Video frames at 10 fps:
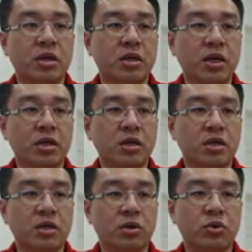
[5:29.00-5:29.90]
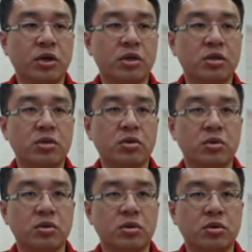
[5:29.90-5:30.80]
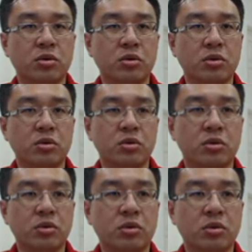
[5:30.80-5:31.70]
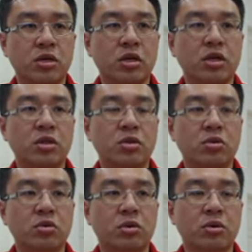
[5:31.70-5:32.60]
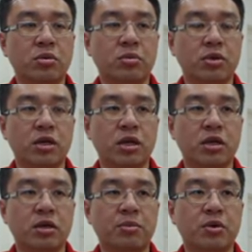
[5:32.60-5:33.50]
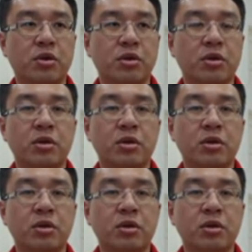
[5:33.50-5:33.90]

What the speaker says: Then the queen to e2 protect the pawn.